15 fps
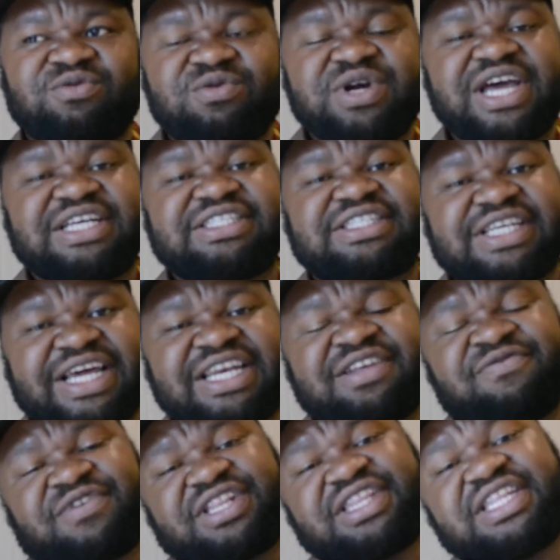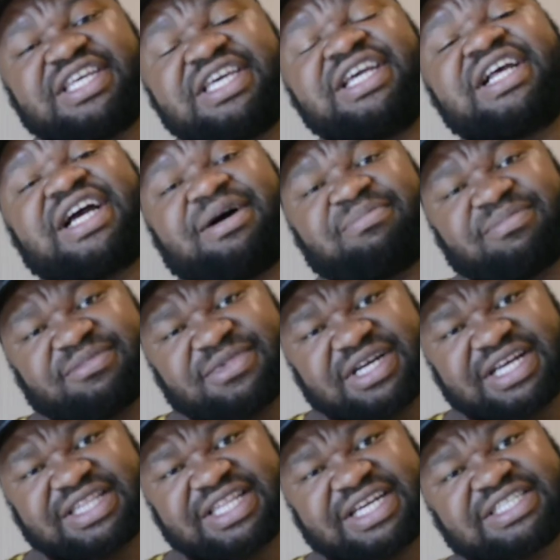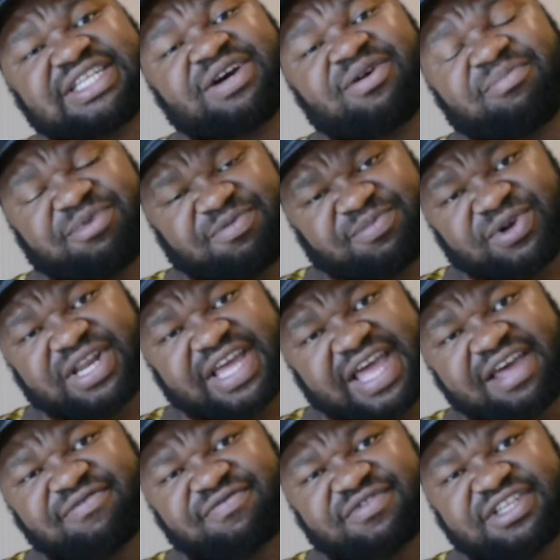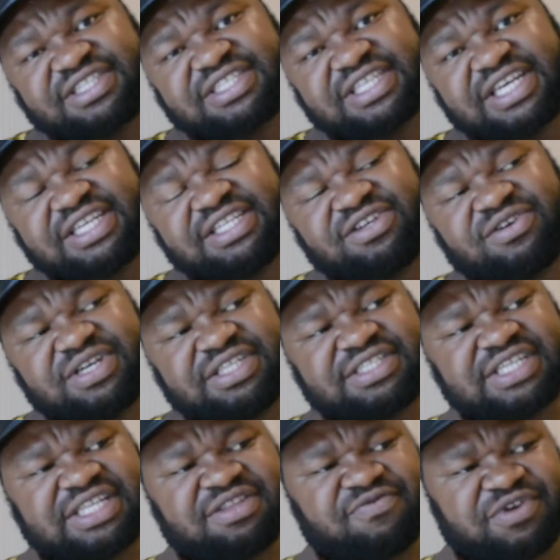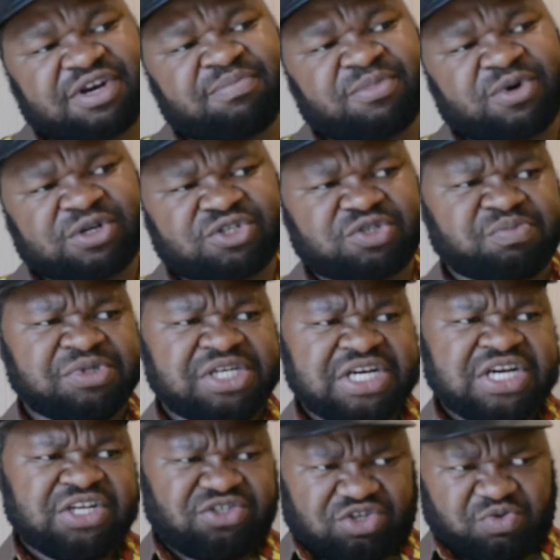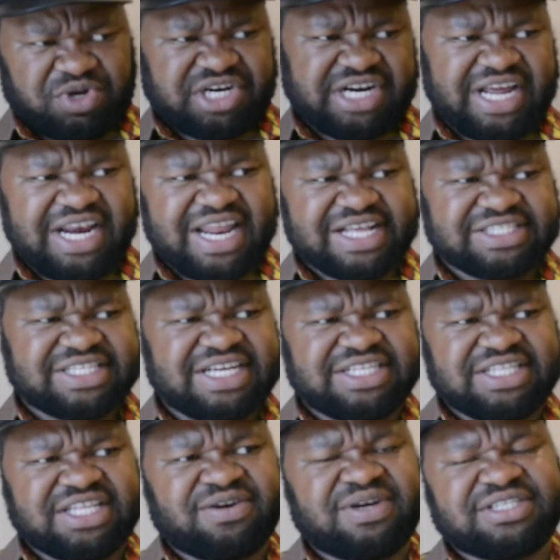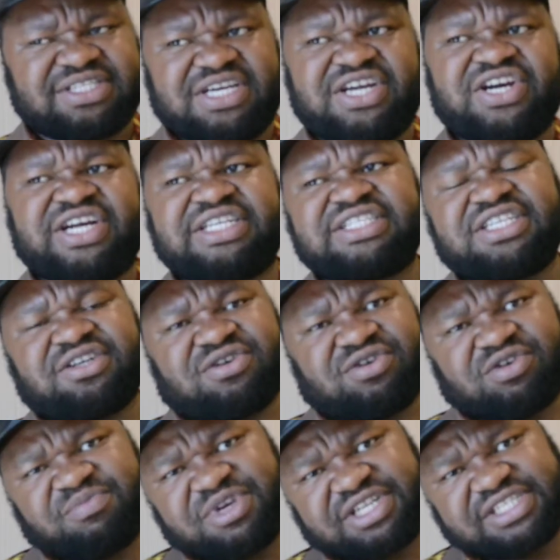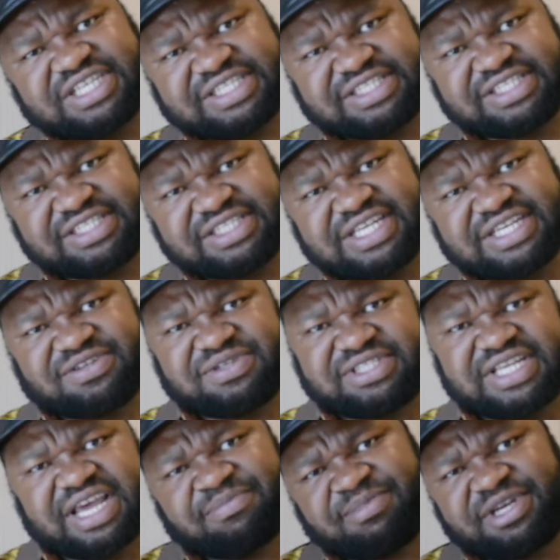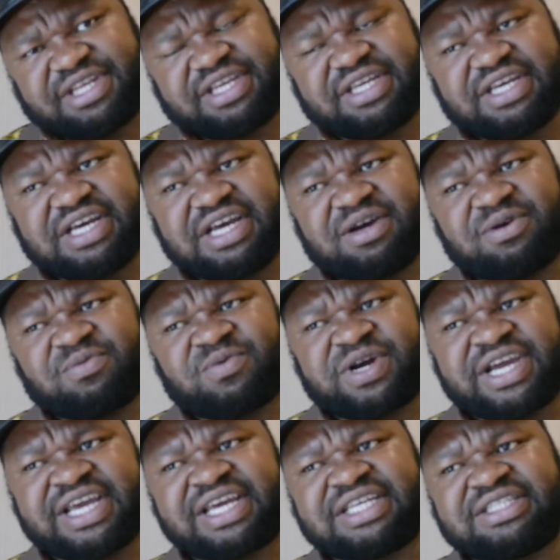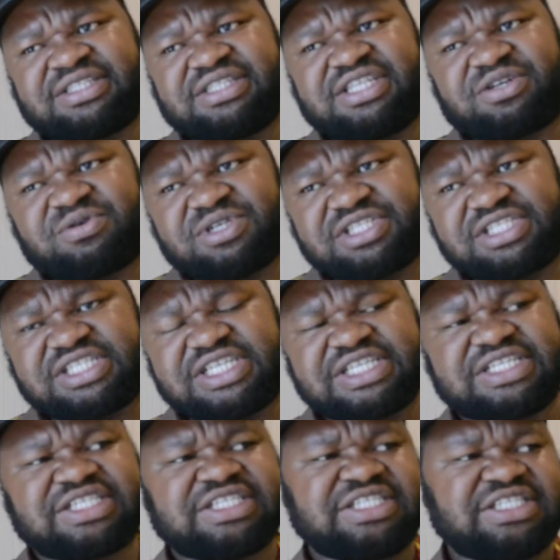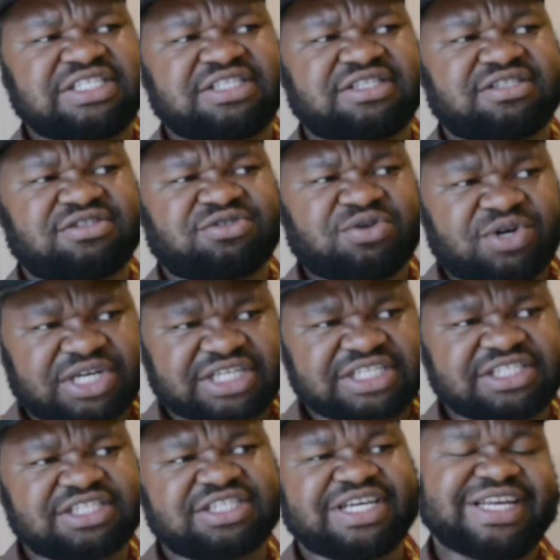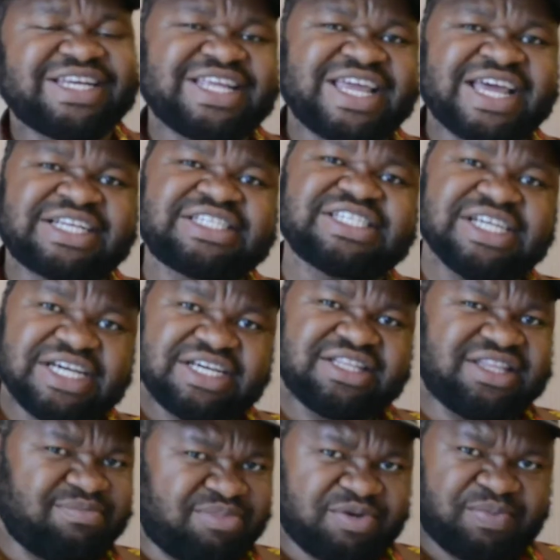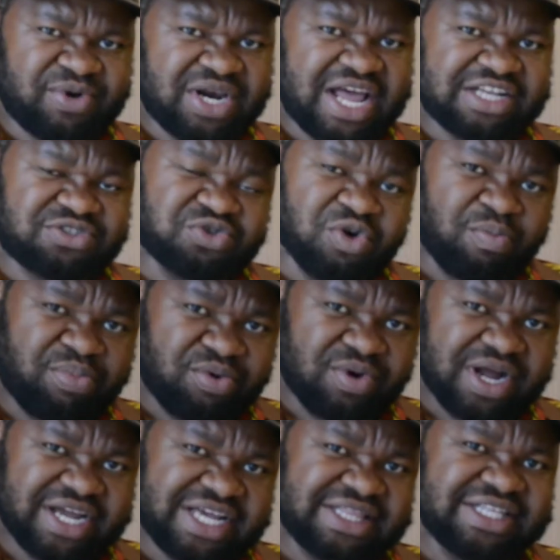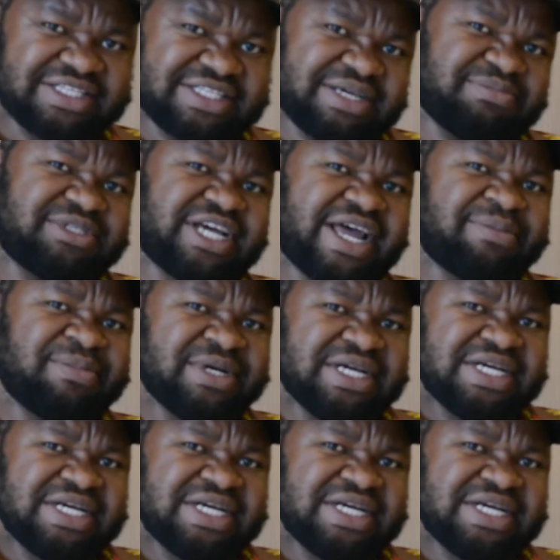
and even the income that our people have, it's at the very bottom. So we realized that there was a great economic justice that was happening where the continent is so rich and yet the people are so poor at the same time.